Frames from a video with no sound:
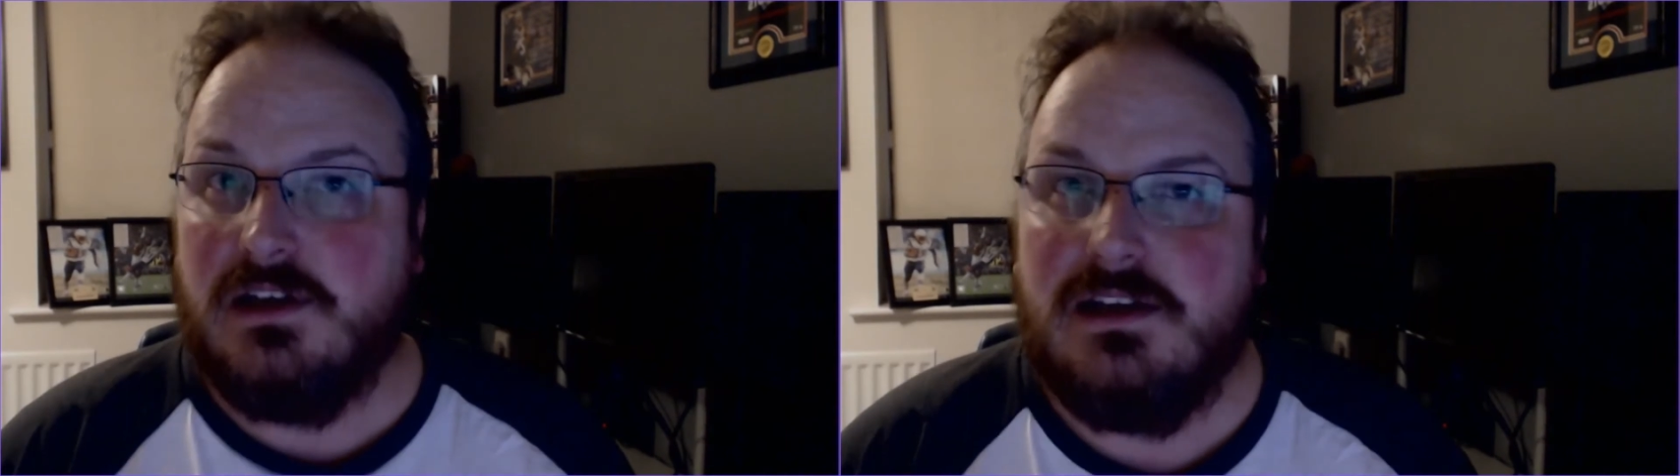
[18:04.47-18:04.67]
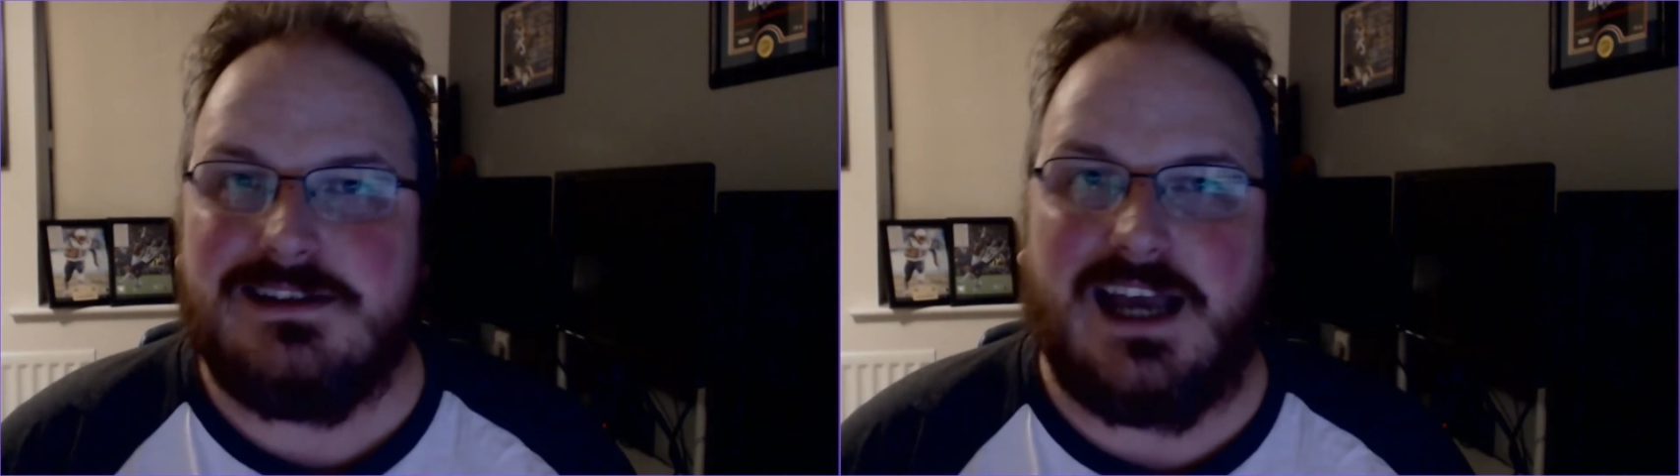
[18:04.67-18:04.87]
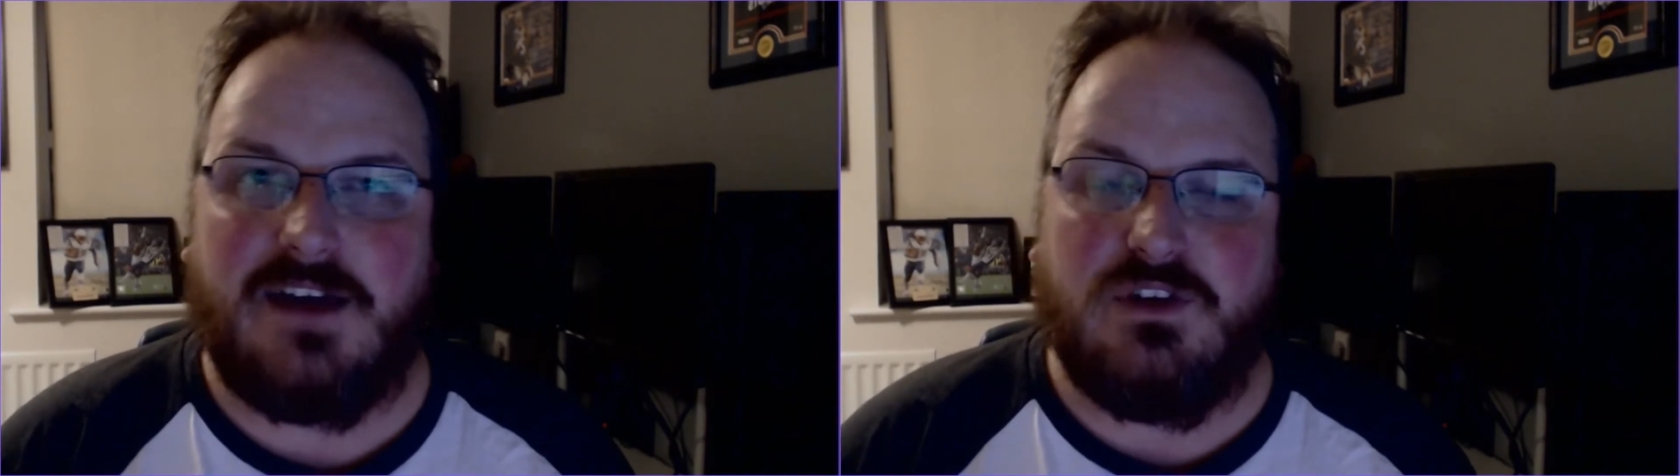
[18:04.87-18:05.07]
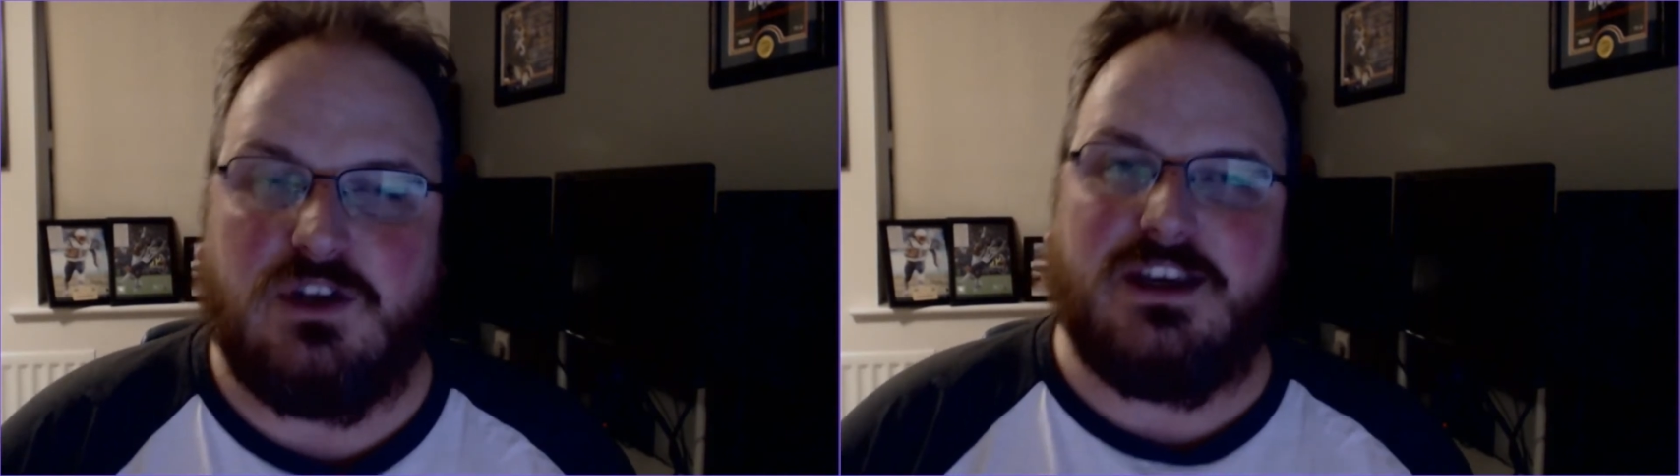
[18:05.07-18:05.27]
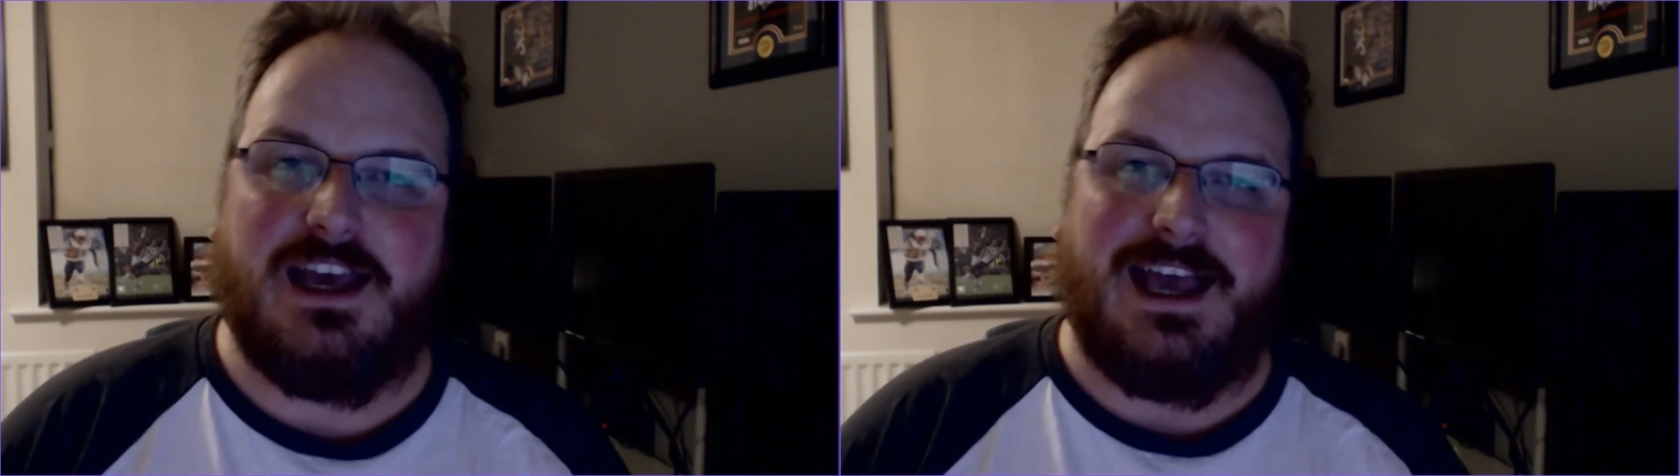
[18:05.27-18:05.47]
to have a
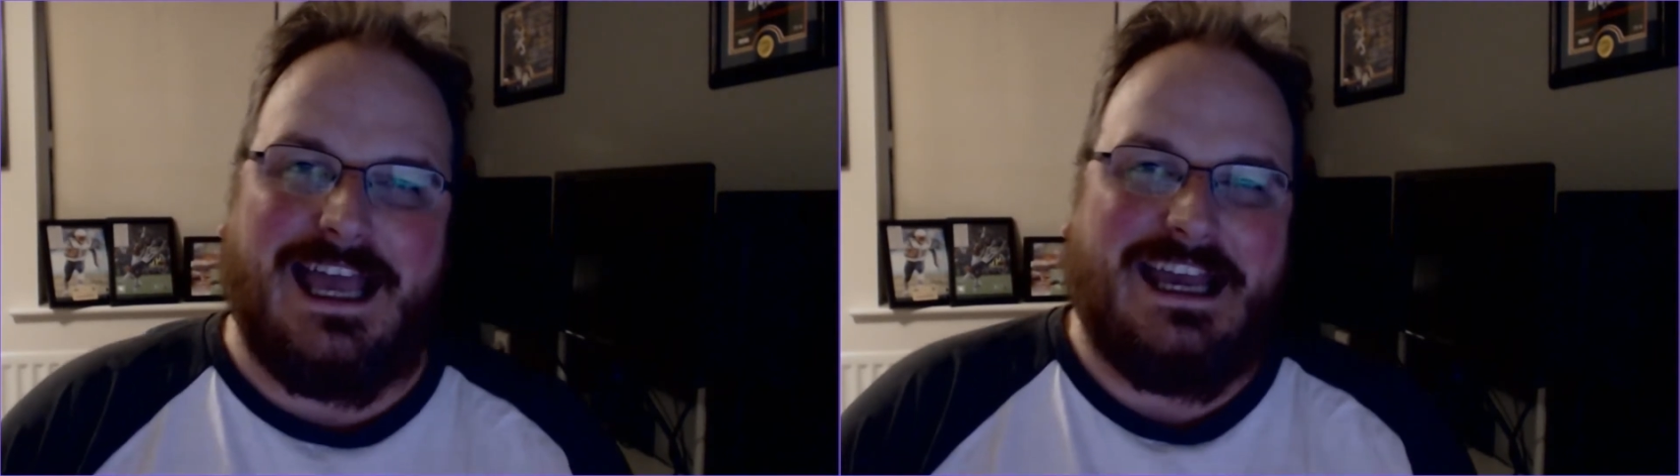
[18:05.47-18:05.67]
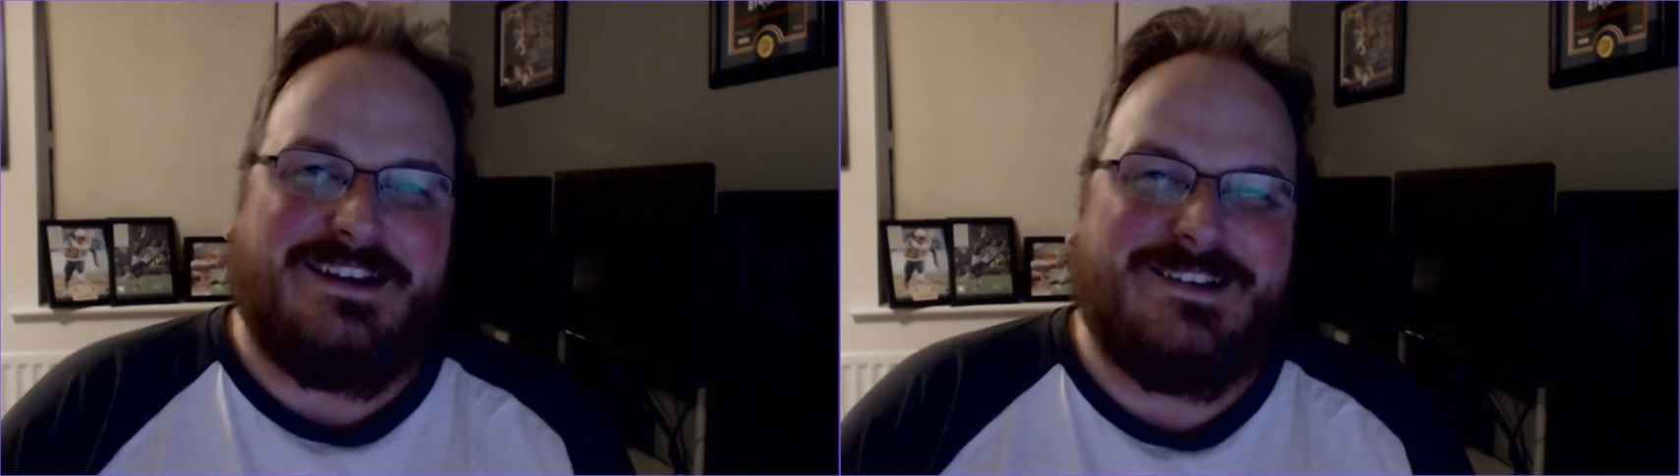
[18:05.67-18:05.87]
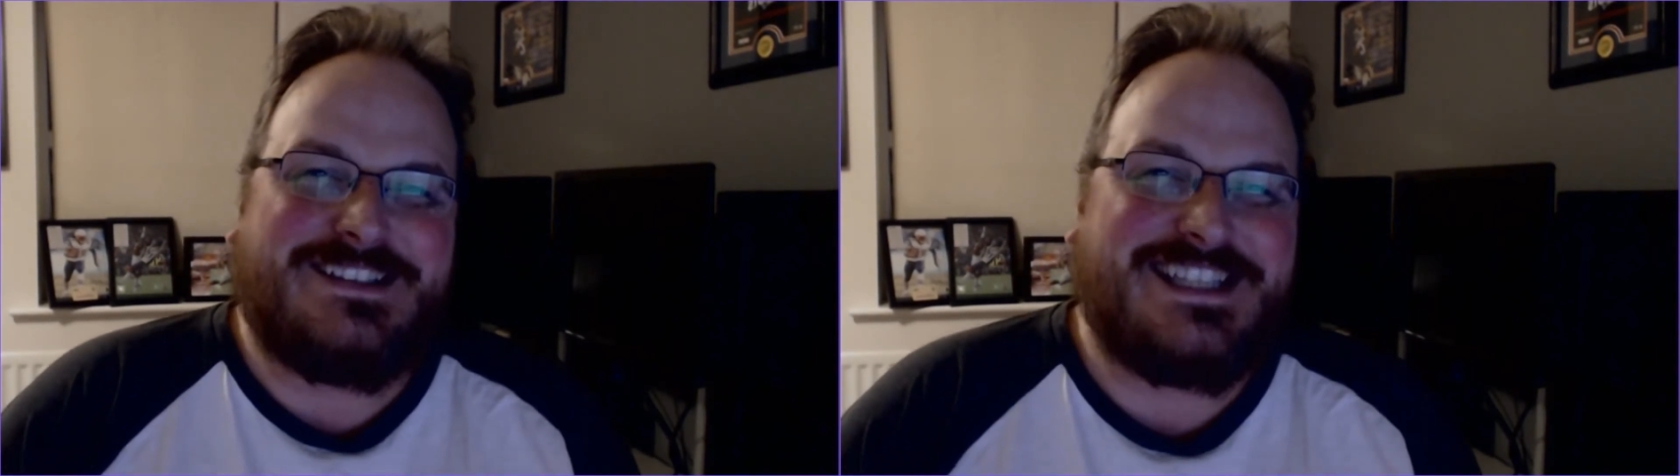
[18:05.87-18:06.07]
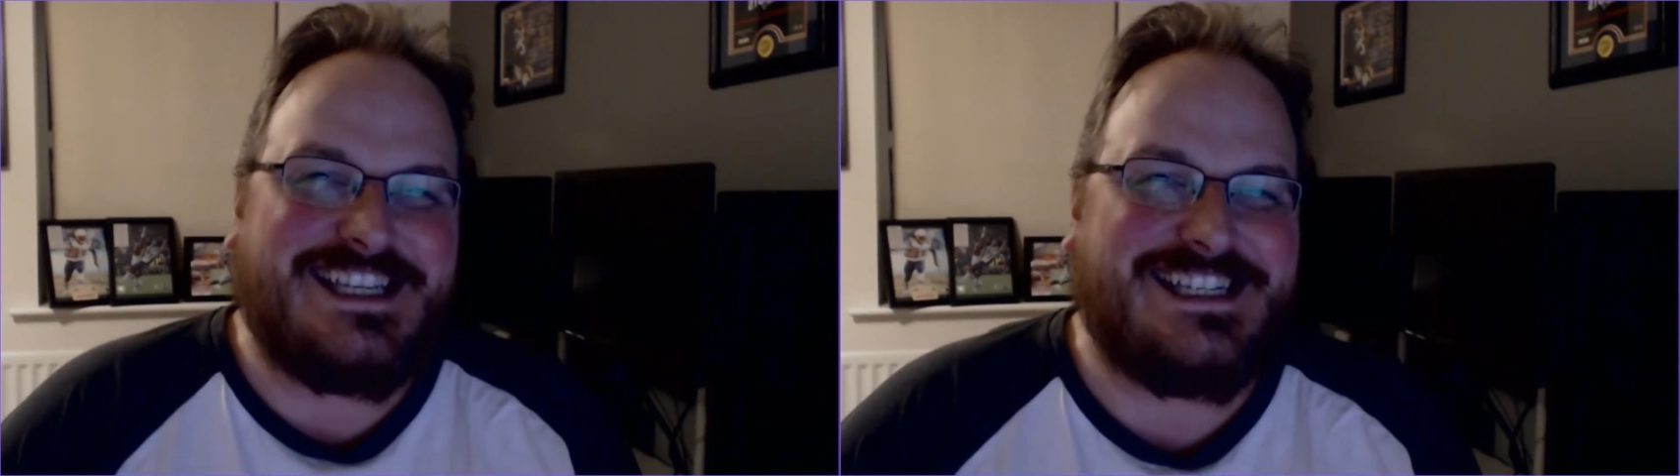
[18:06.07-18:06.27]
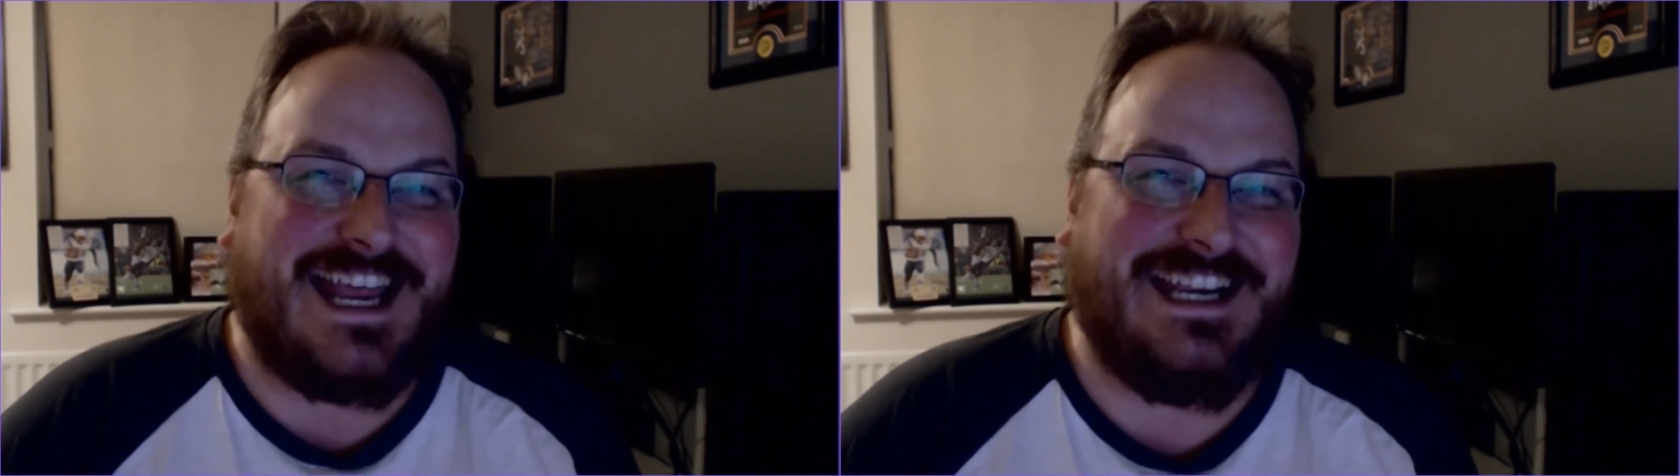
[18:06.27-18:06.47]
look at how to
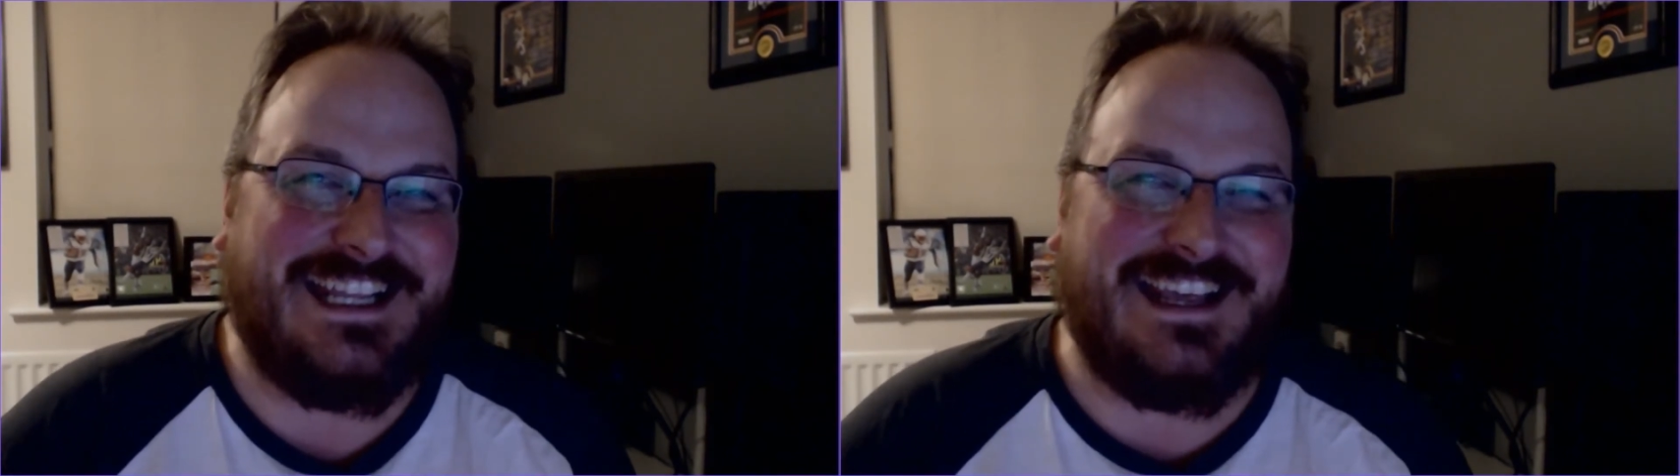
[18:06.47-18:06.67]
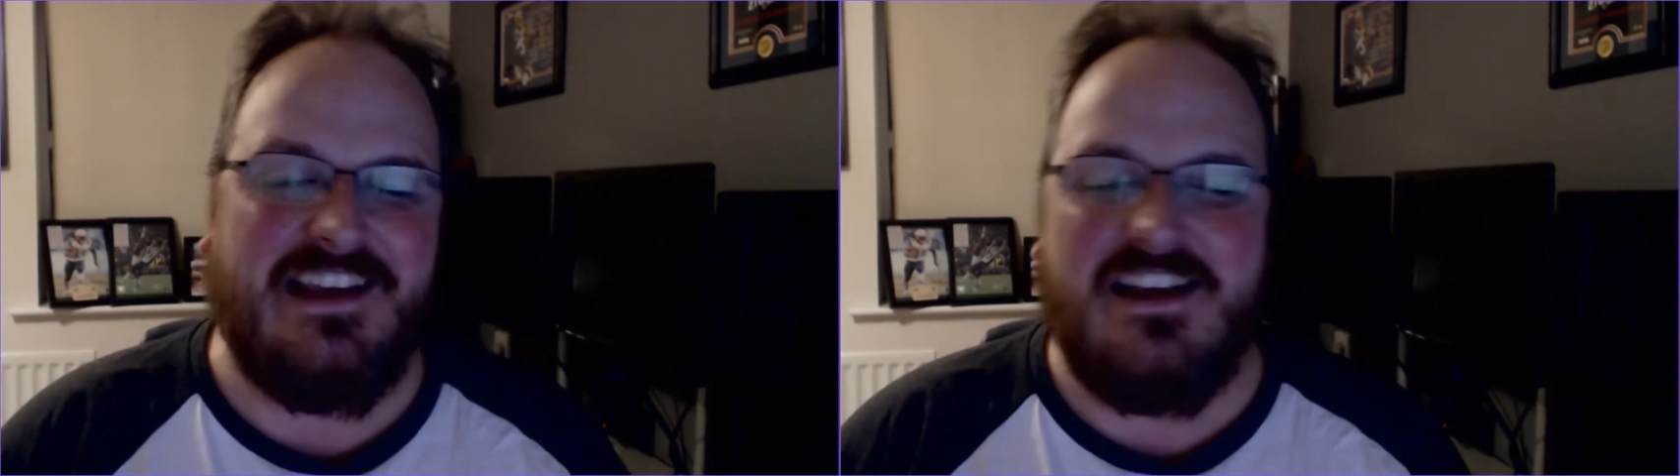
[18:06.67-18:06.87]
send it.